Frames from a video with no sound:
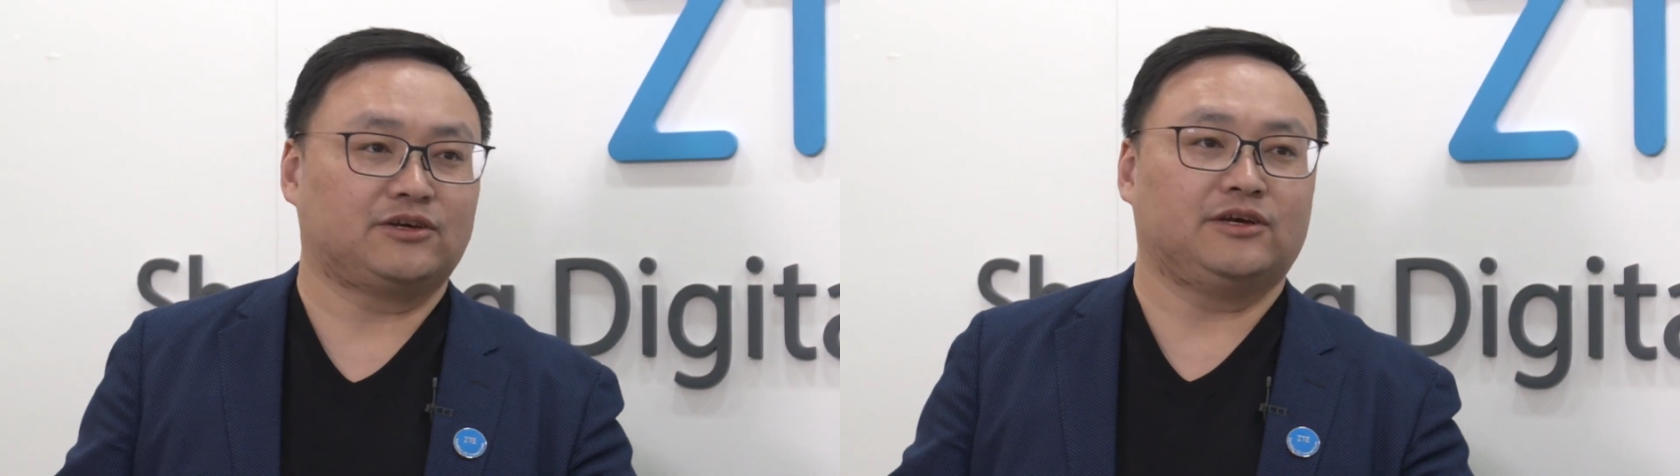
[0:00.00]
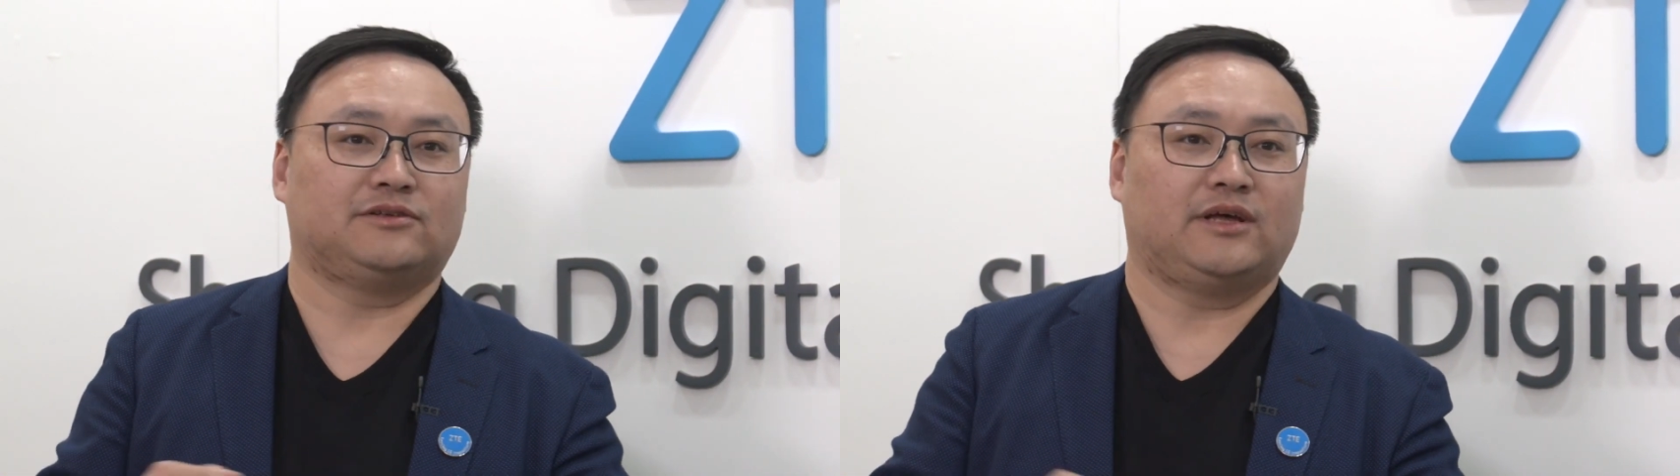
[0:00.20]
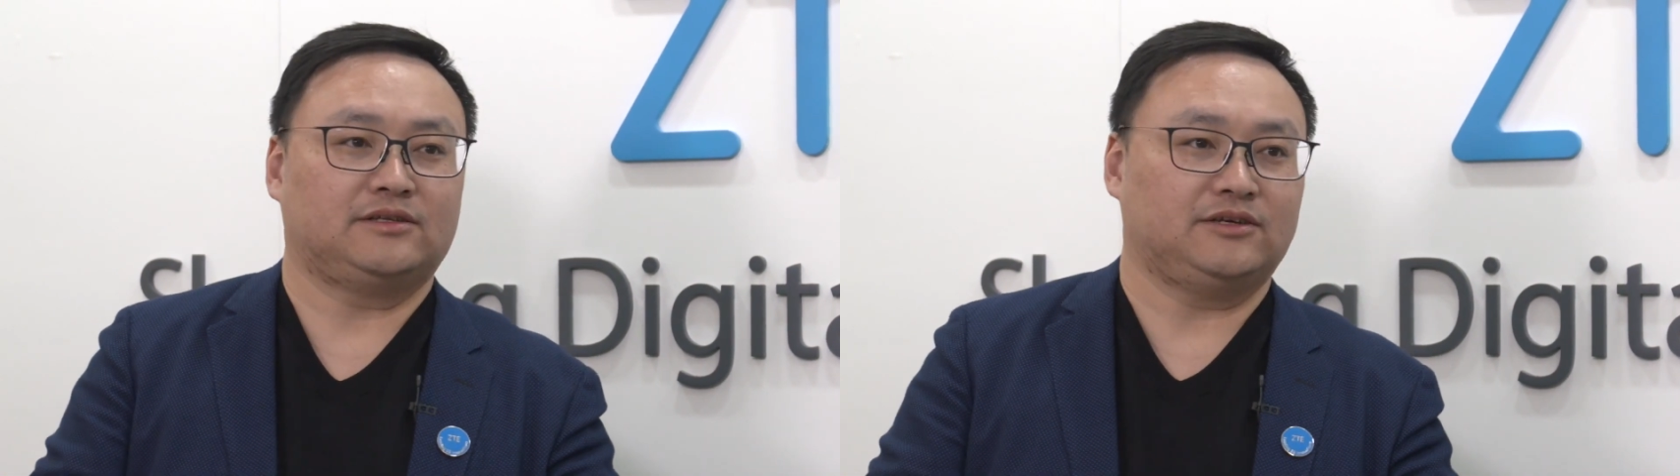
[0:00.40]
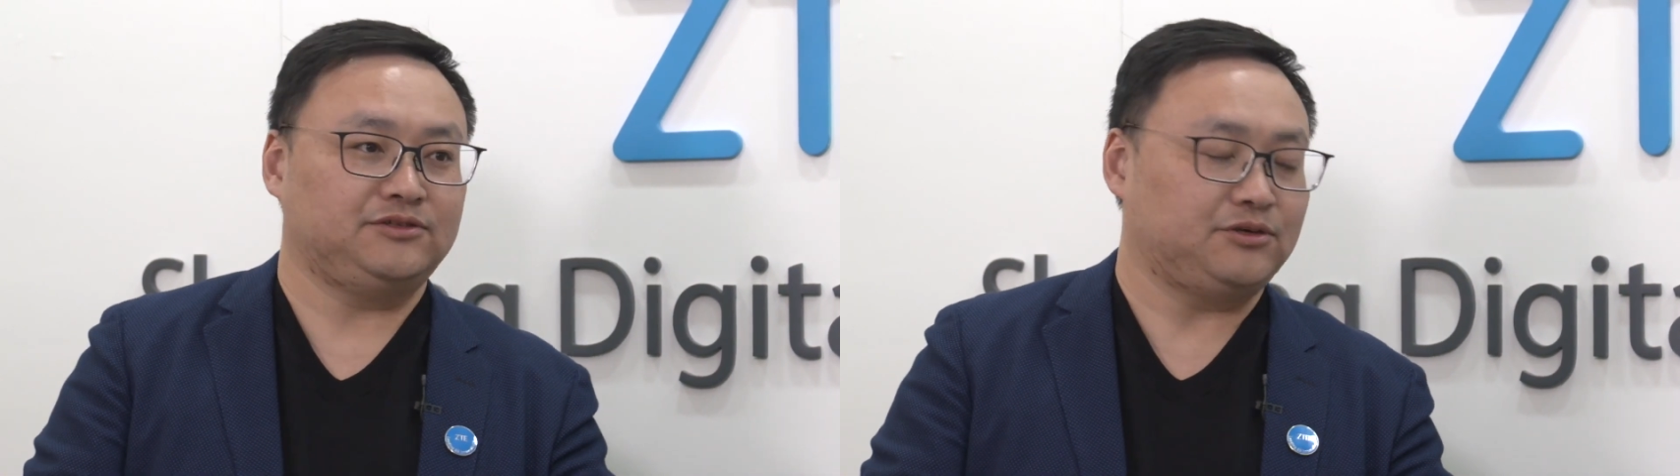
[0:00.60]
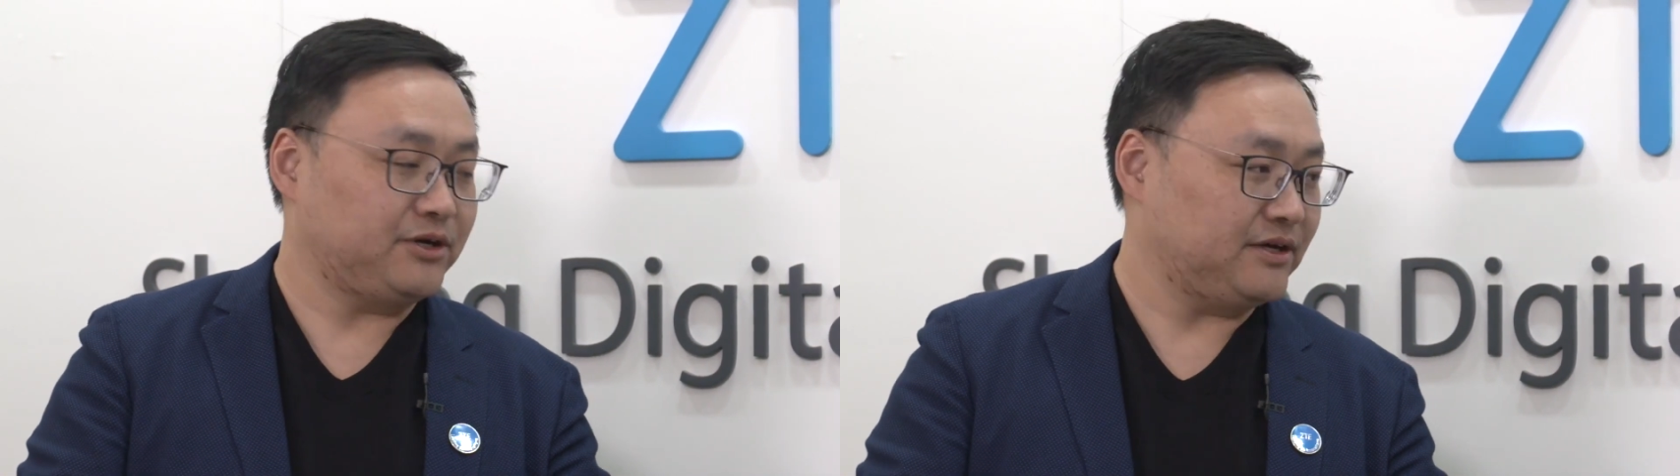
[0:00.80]
case that in
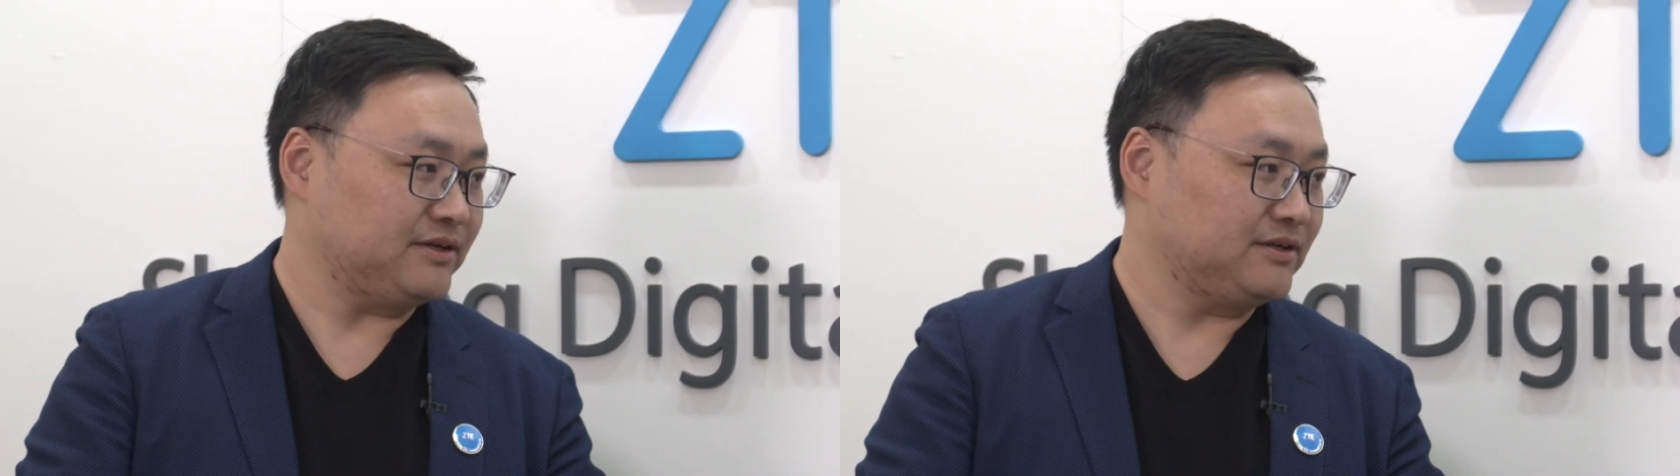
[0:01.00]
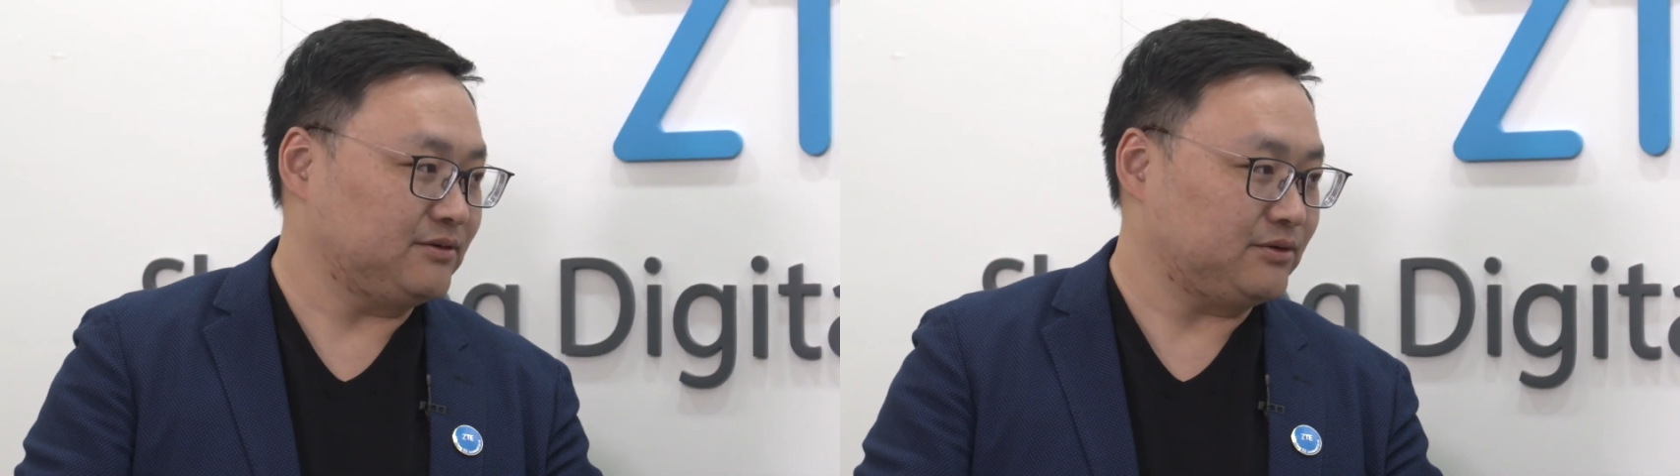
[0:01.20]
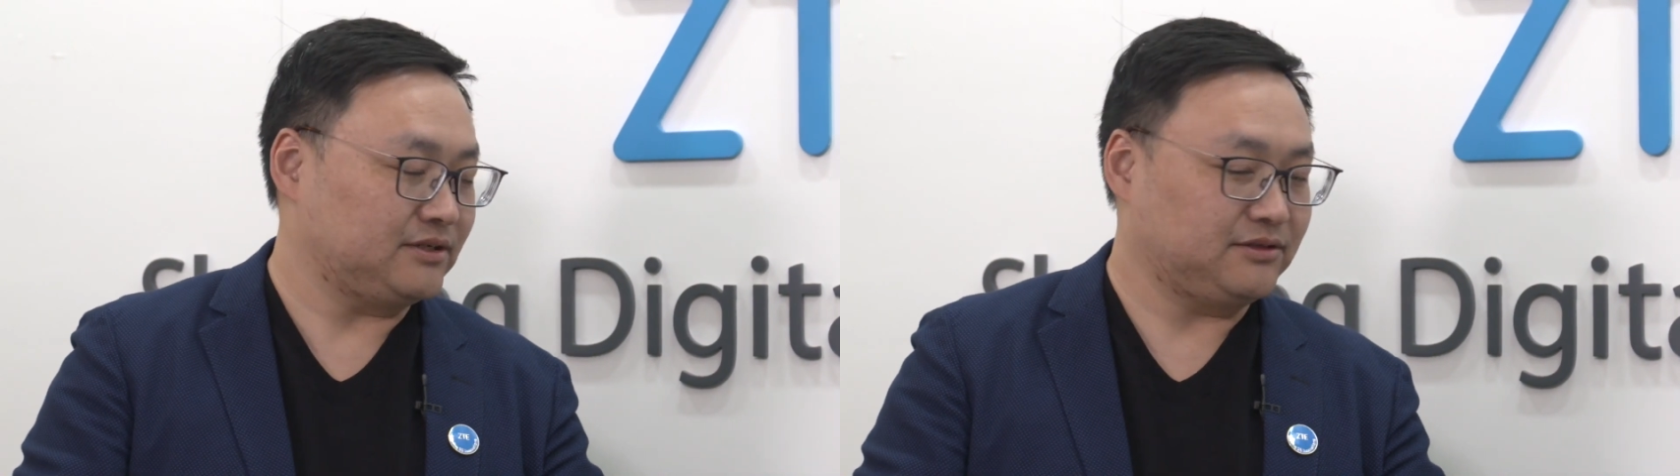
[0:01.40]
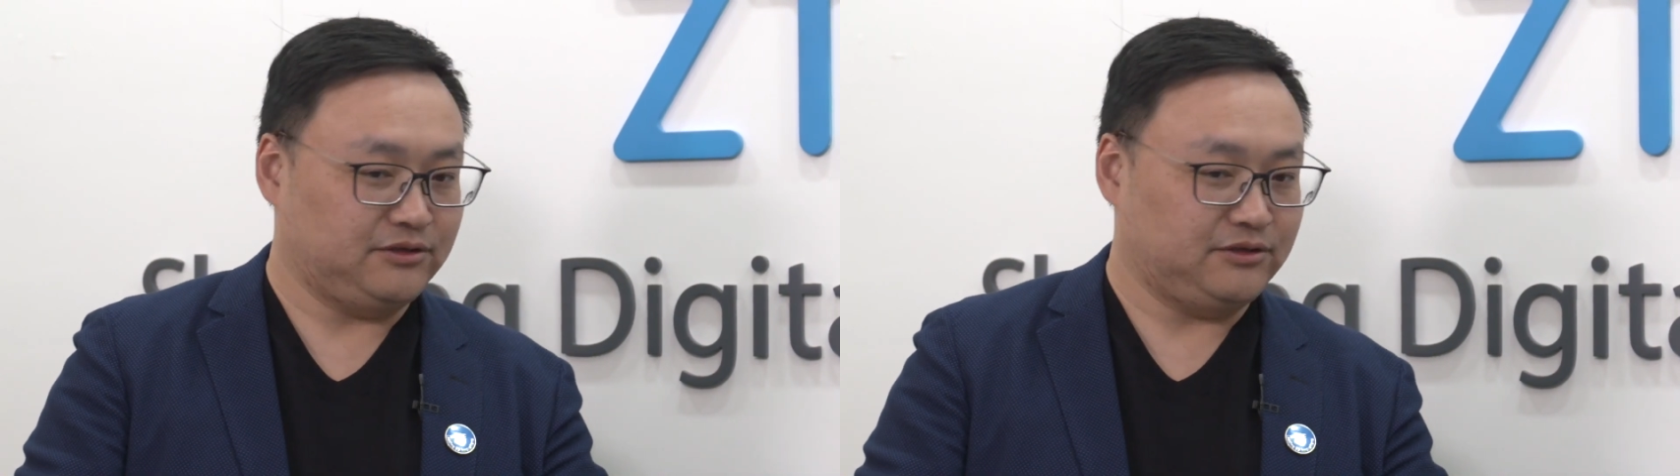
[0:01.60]
Japan, right?